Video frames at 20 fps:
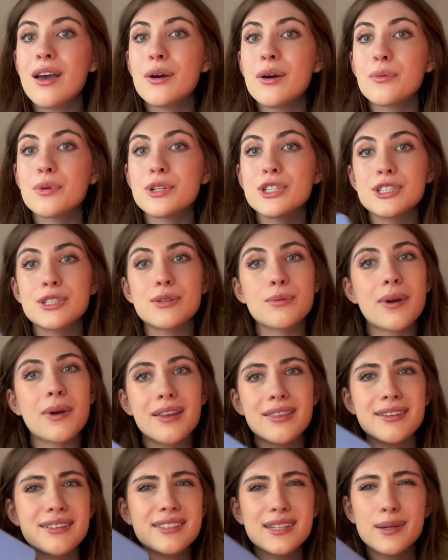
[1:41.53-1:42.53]
which is
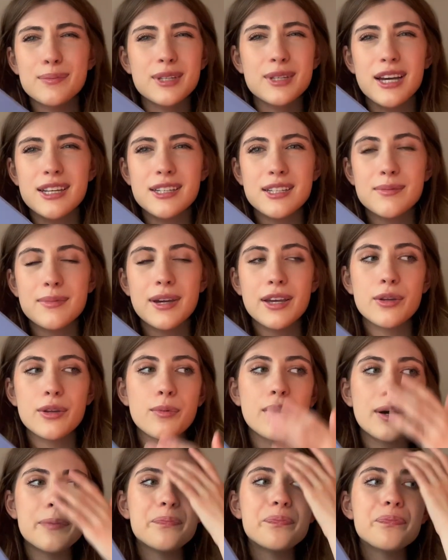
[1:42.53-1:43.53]
around the same size as my other
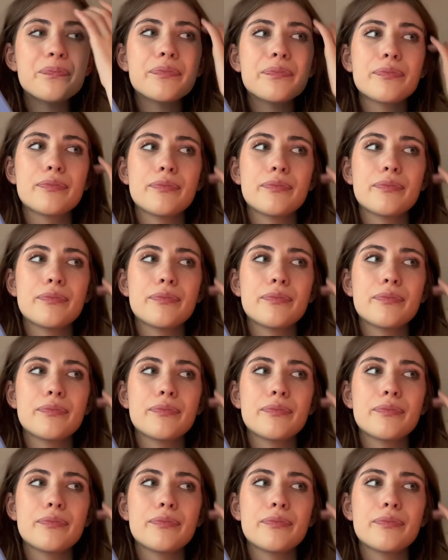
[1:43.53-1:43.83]
one.